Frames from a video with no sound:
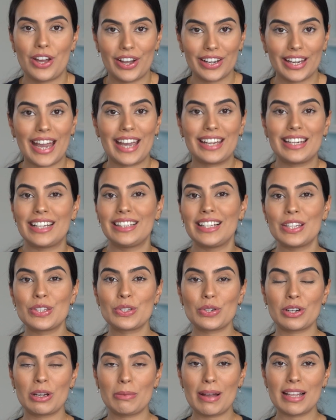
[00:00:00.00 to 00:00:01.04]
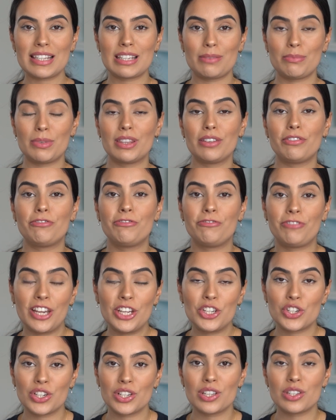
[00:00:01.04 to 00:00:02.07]
Okay, now let's talk about some of the
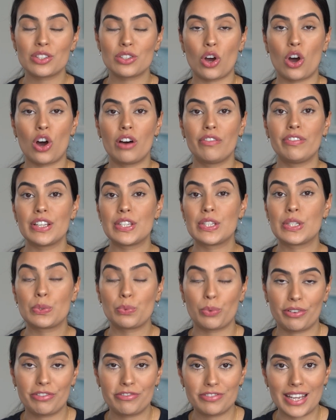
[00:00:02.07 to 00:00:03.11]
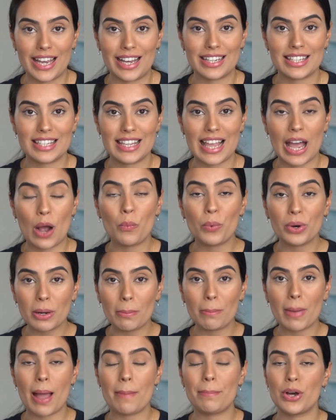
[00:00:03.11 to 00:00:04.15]
features of Swyftx. Now, one of
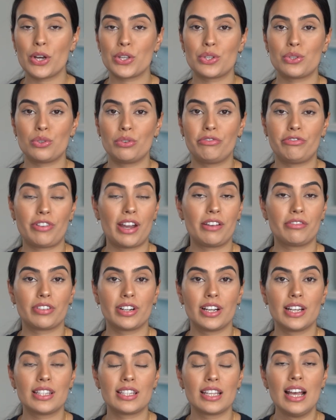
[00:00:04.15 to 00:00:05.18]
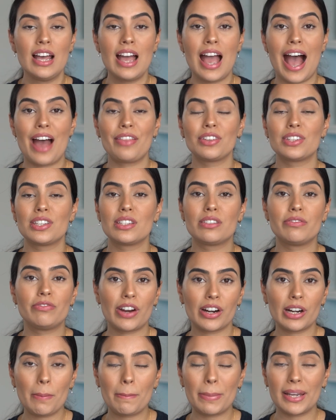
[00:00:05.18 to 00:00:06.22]
my personal favorites, and this is
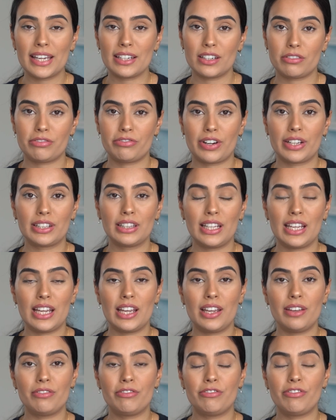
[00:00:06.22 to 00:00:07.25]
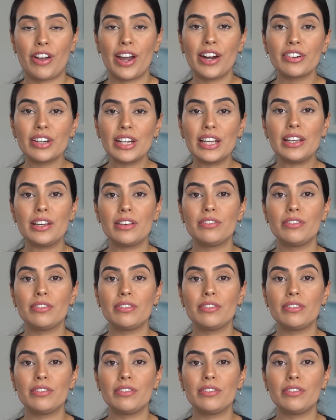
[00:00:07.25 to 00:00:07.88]
very beginner friendly, very